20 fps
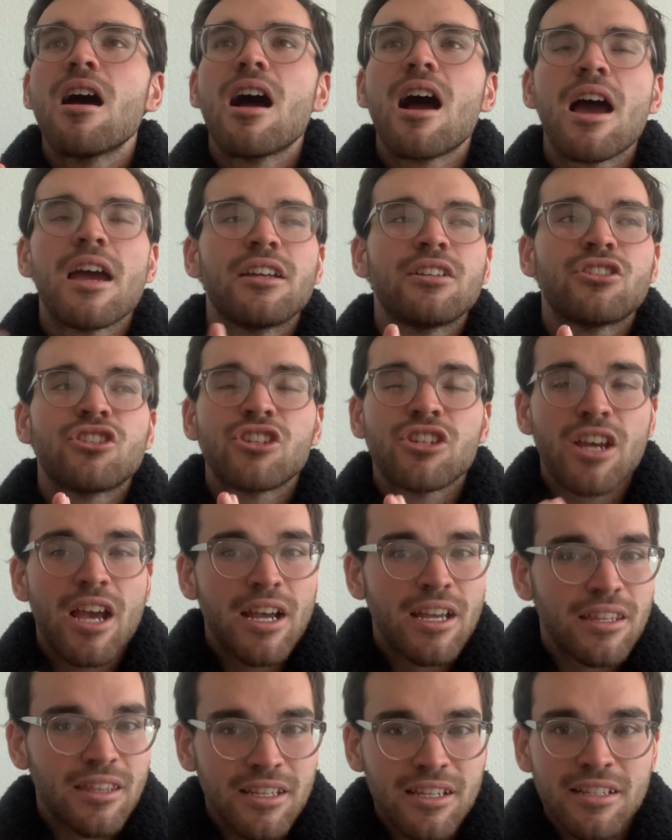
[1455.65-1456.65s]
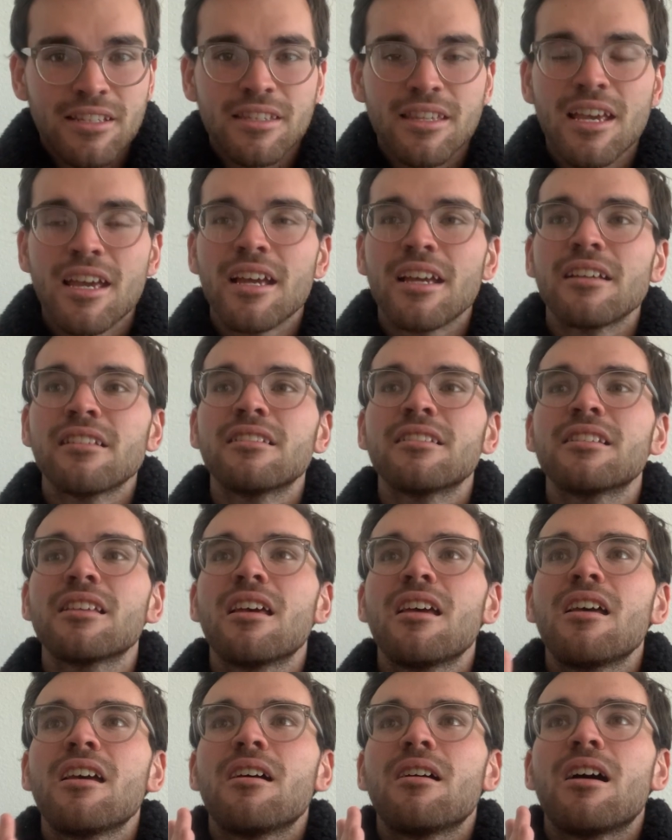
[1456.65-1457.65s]
I check these things
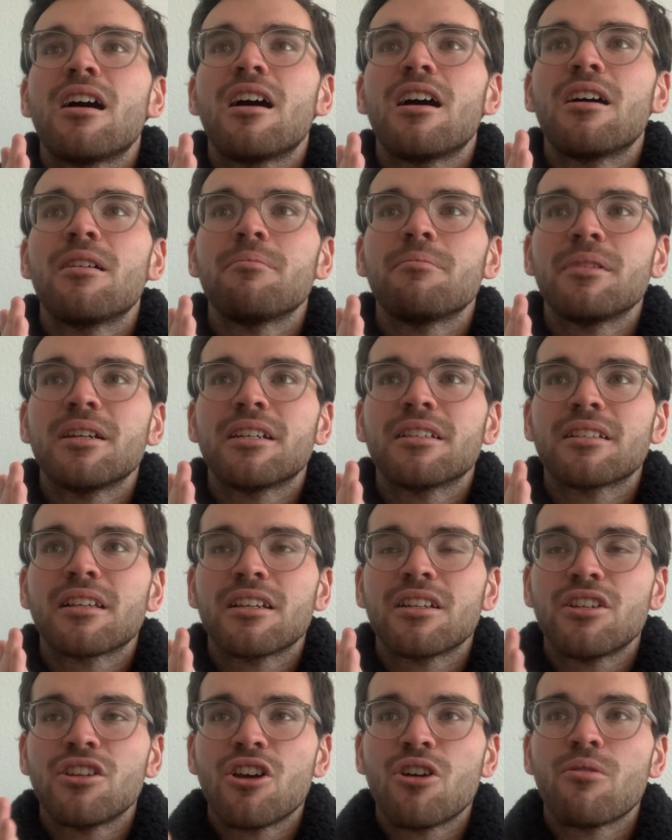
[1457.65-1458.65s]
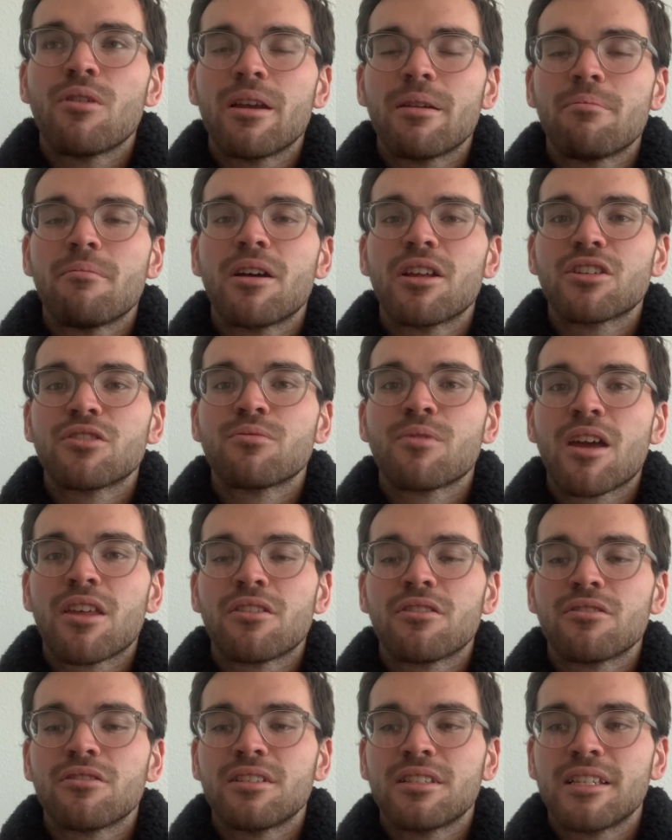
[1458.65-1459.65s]
because I know I'd much
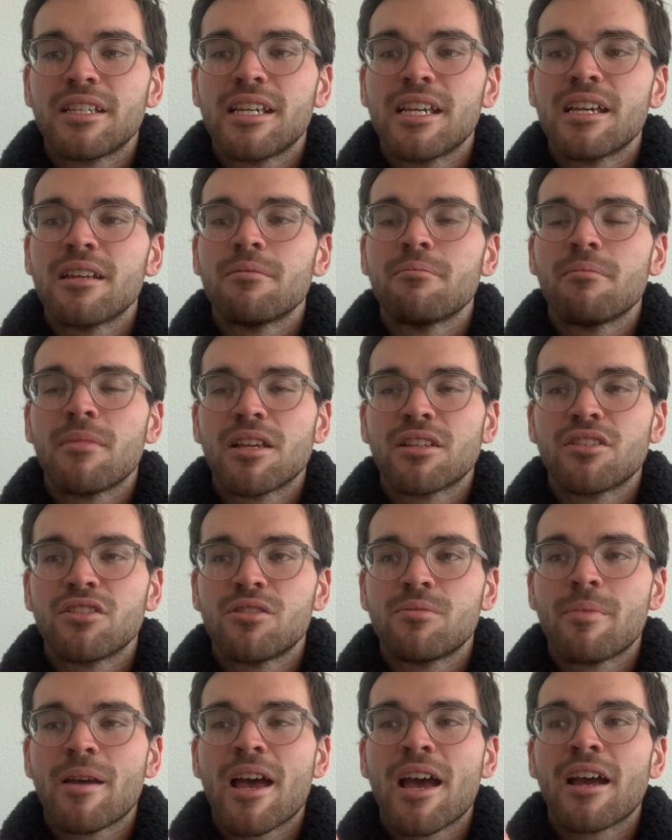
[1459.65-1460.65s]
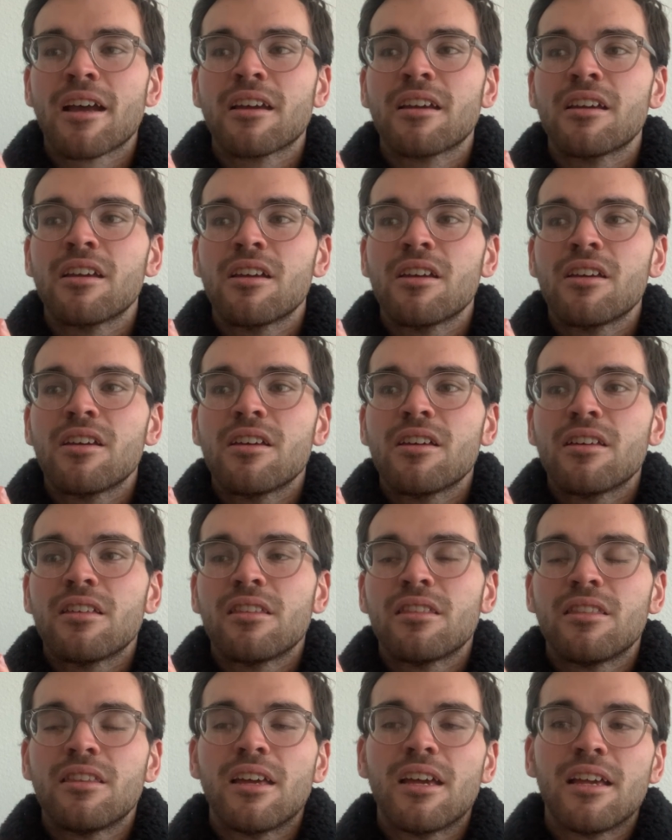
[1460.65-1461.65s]
rather see it message back
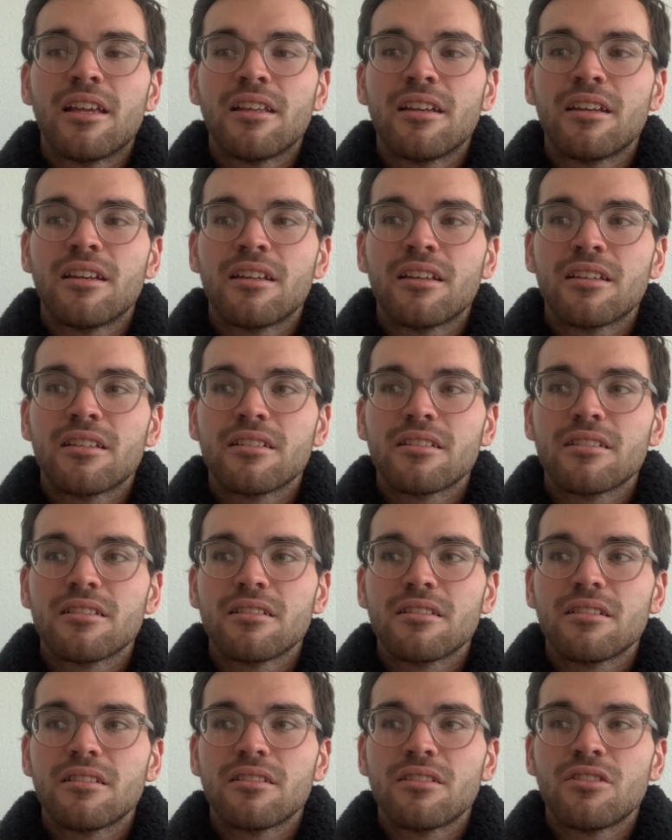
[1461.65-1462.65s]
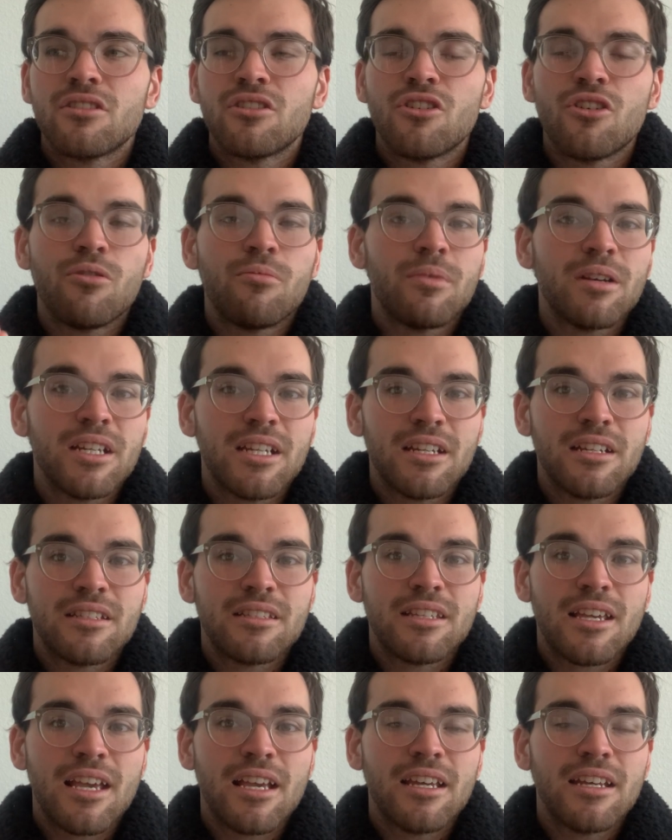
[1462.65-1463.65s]
than nobody
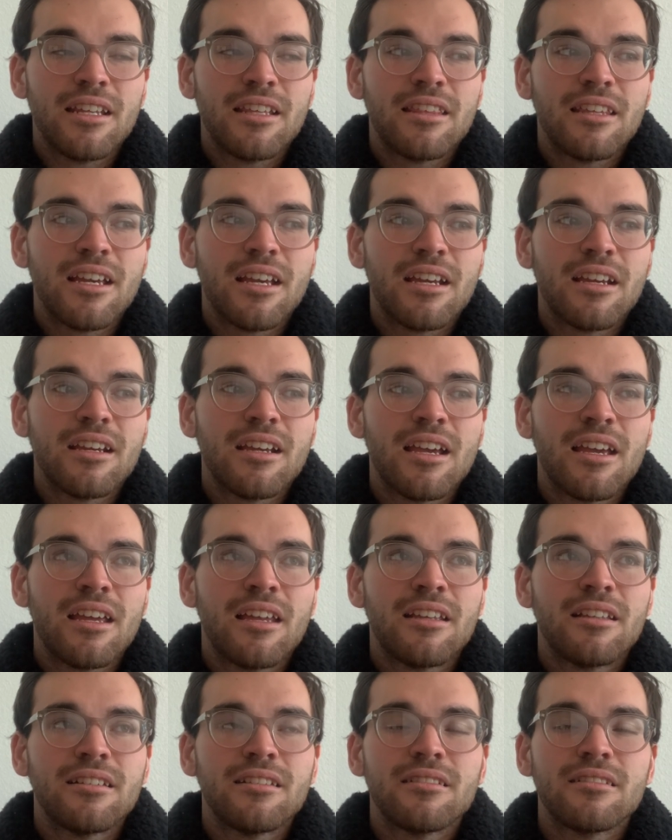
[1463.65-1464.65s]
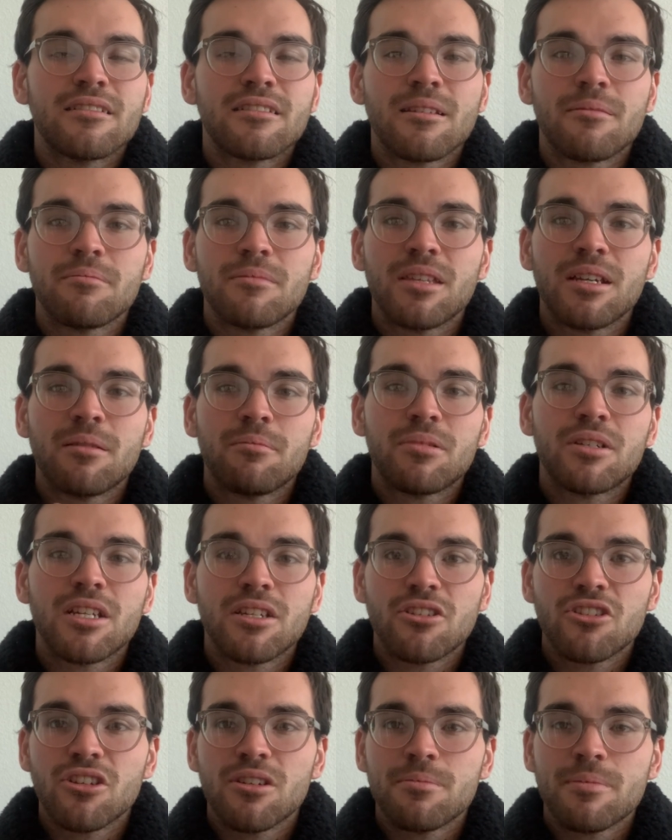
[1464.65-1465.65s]
saying anything and something
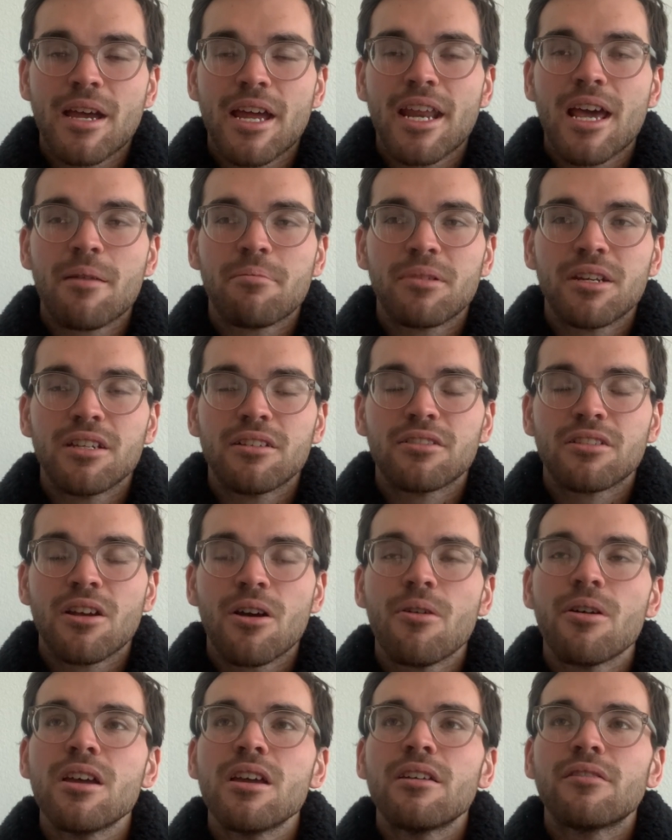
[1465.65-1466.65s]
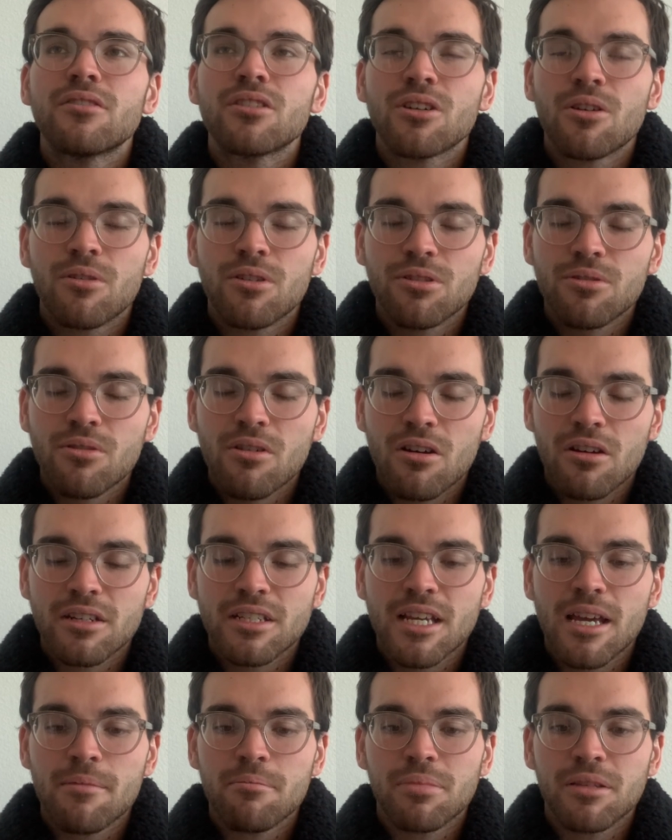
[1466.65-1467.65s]
potentially bad happening. So if you're going through a hard
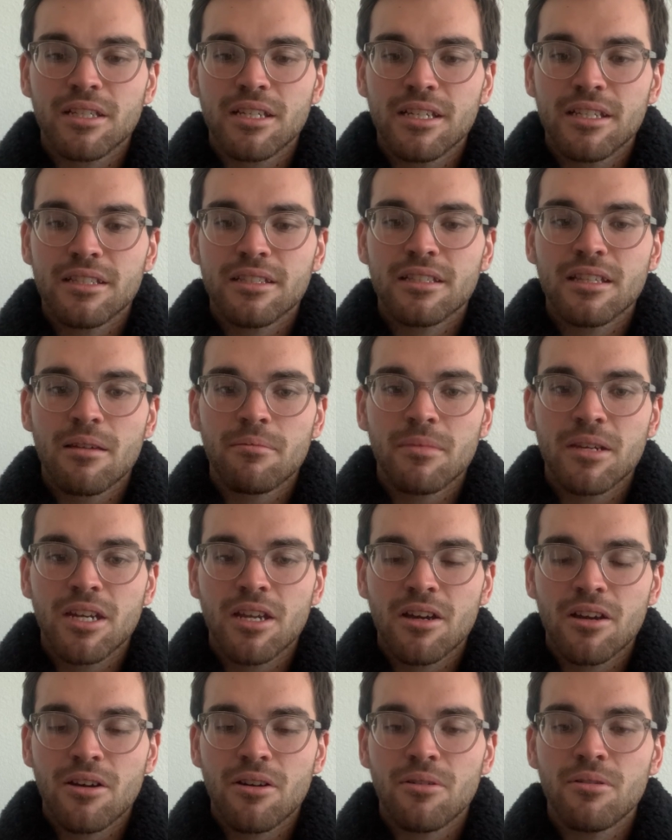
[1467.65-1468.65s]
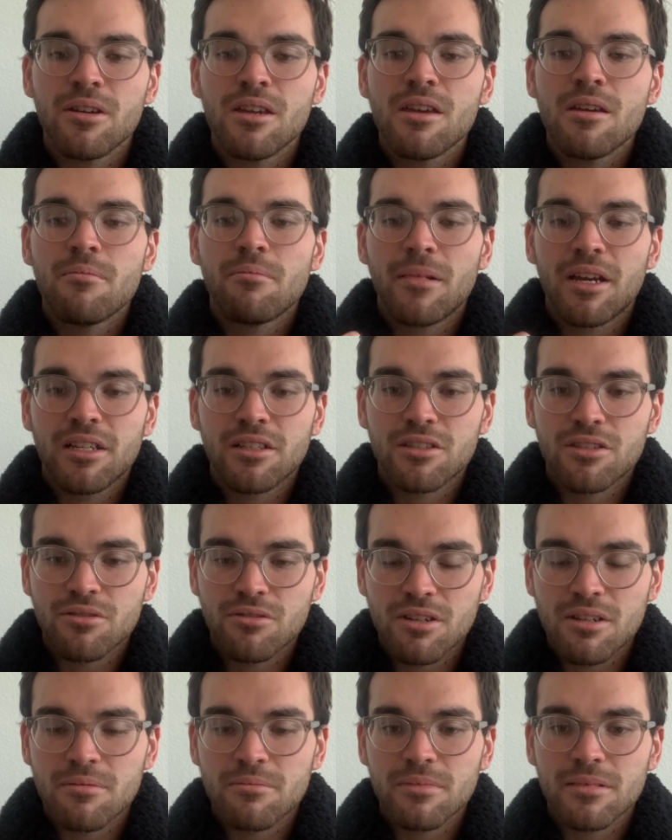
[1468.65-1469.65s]
time, please let me know. My
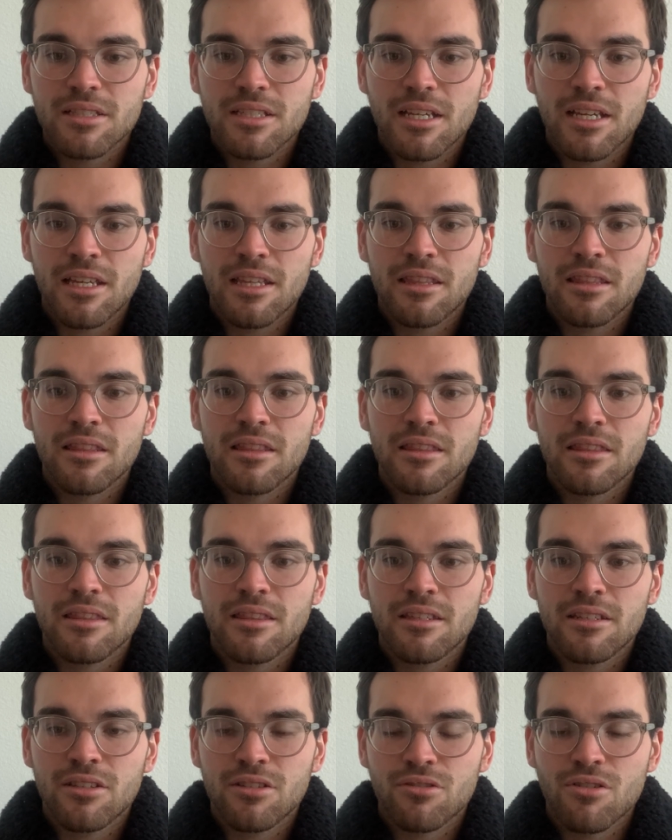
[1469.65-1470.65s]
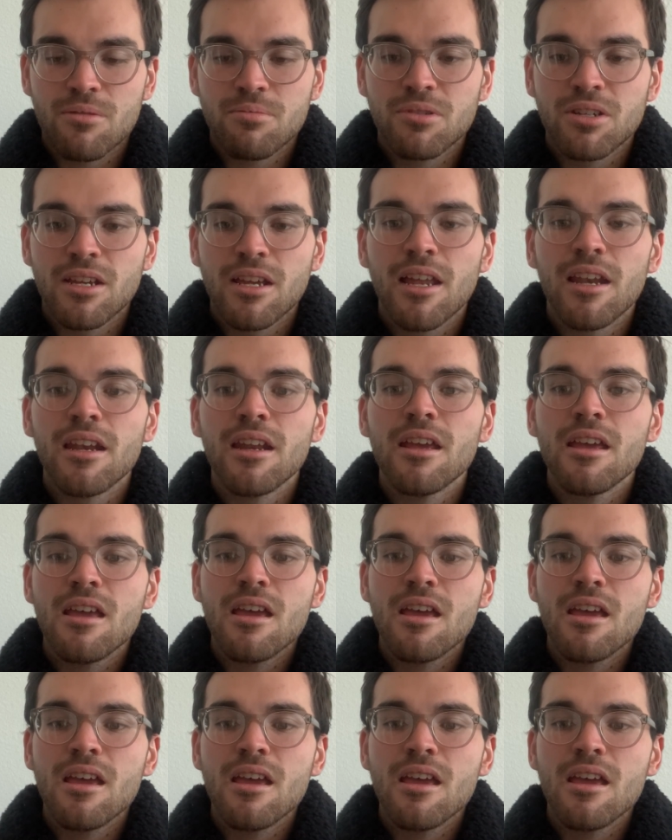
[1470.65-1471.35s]
Instagram's in the description.